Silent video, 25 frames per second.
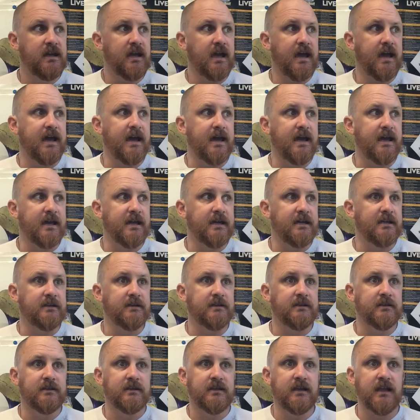
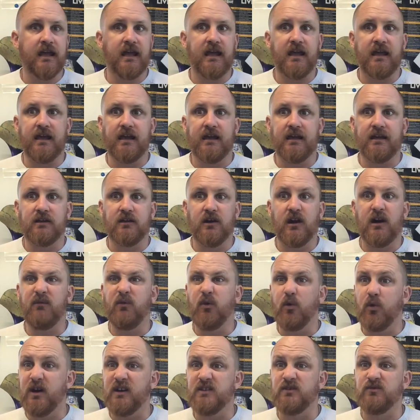and I've
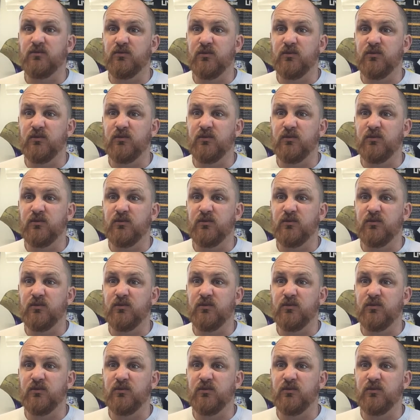always